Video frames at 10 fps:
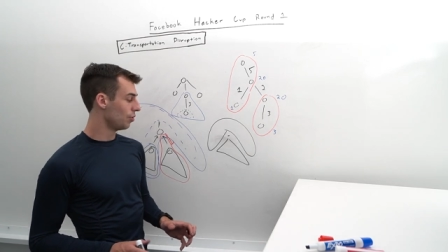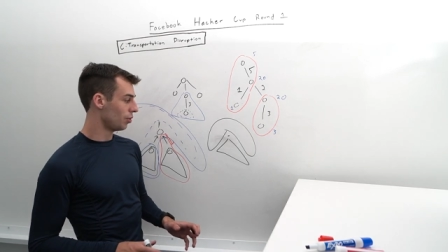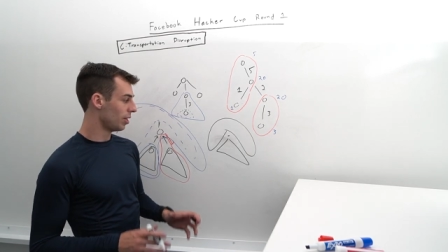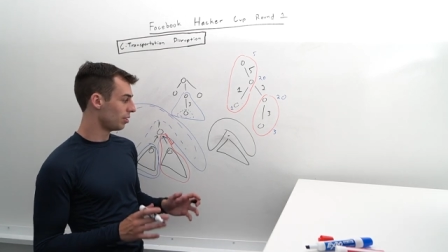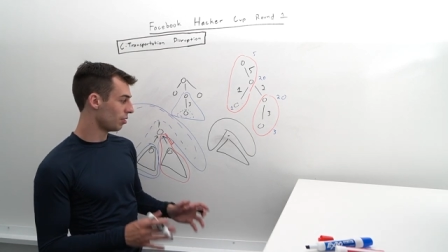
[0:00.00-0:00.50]

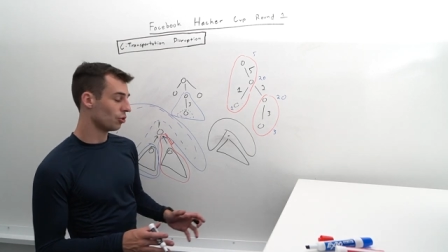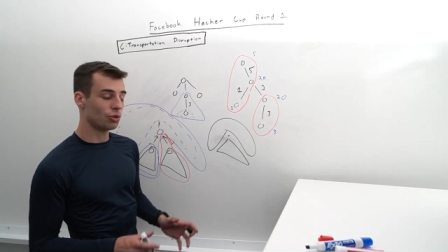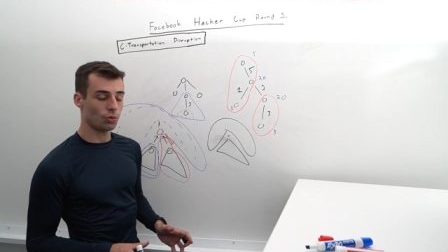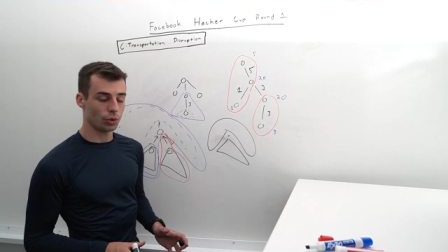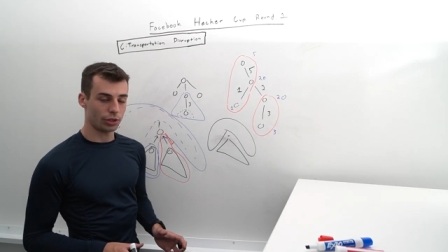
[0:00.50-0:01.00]
So that's the
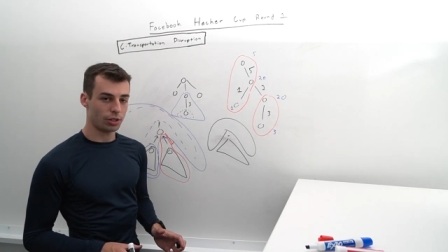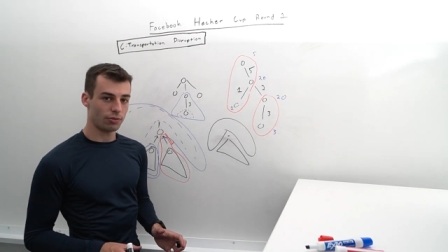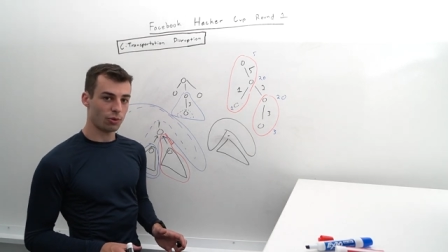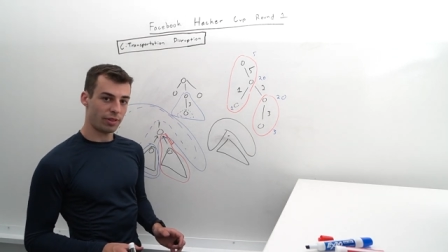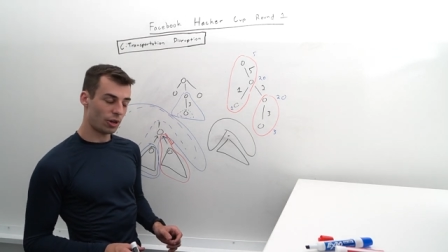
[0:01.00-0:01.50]
solution we're looking
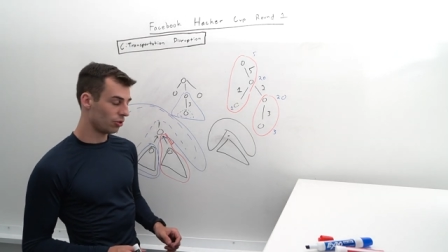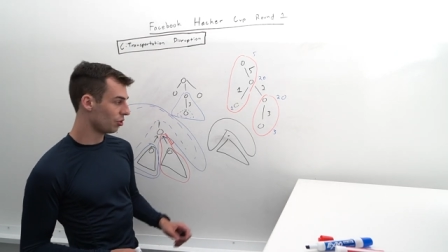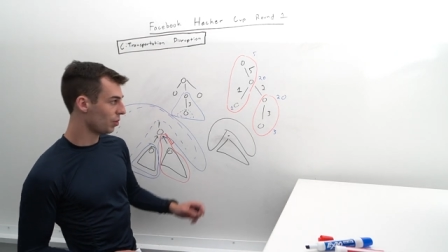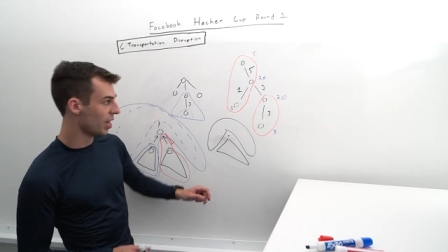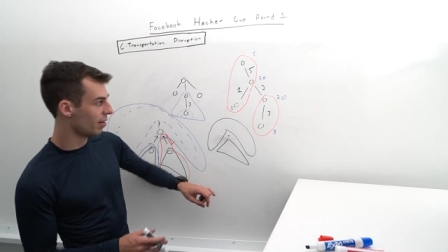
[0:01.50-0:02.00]
for there.
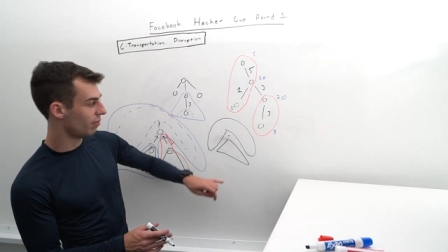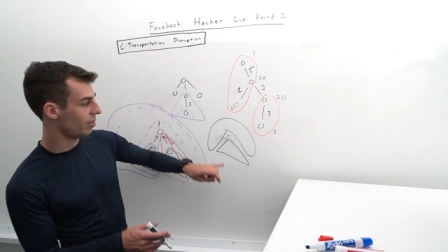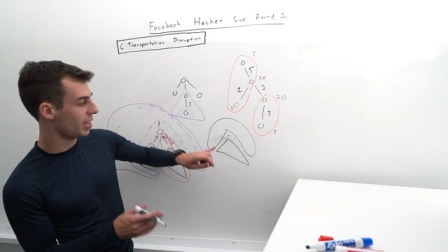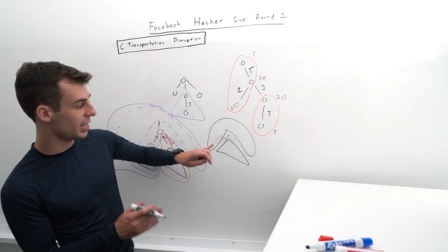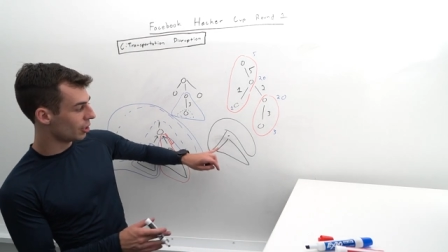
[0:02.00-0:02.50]
So we
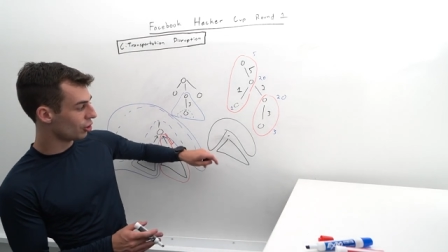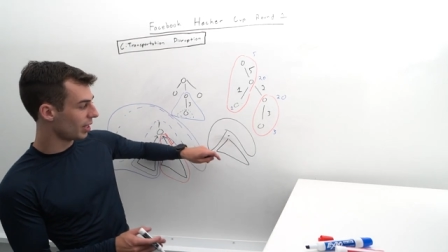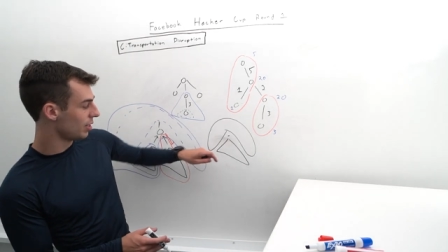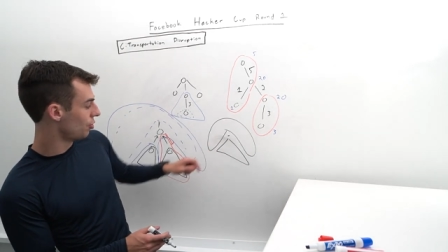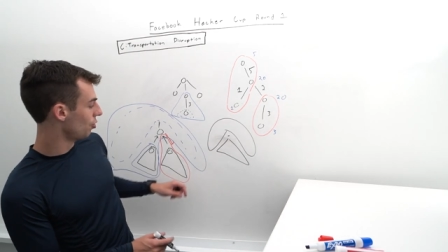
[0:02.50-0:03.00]
have the initial
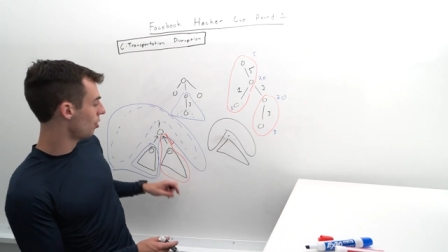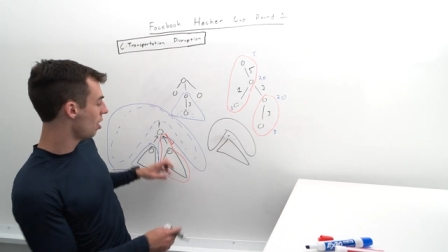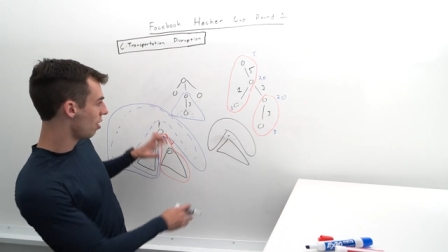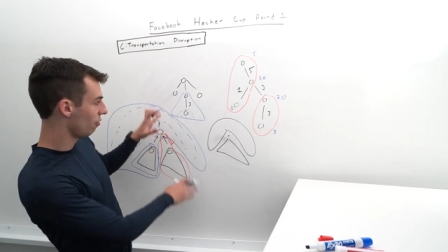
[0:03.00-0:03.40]
answer